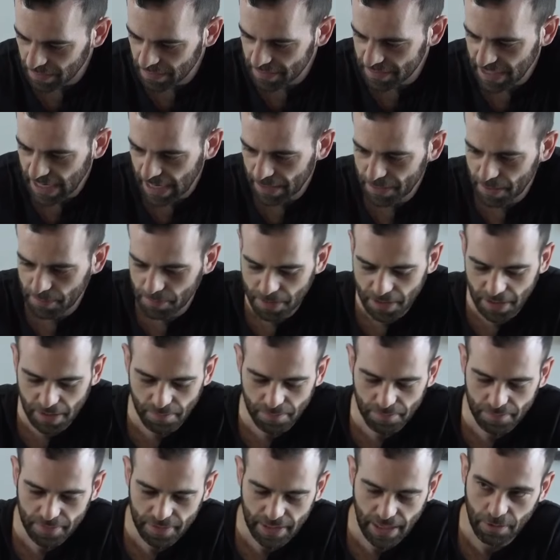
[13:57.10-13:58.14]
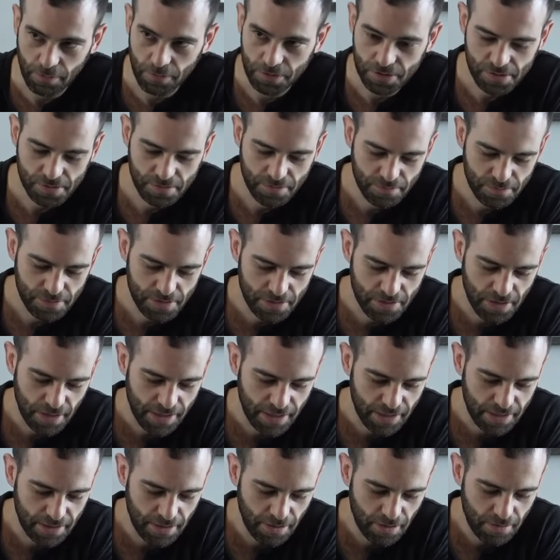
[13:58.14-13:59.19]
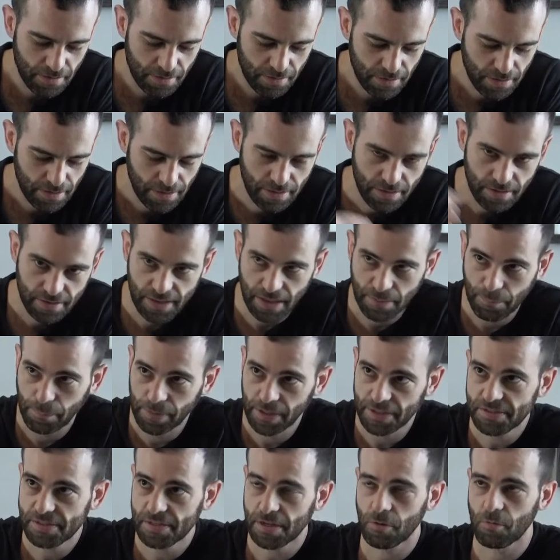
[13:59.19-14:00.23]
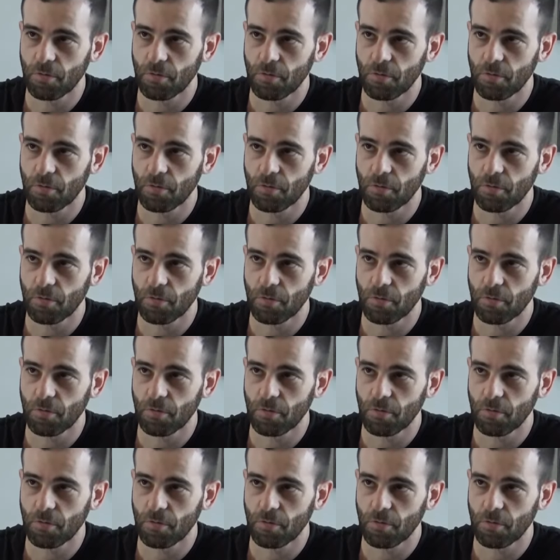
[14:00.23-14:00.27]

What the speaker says: the xanthan gum that was stuck in there, they blitz it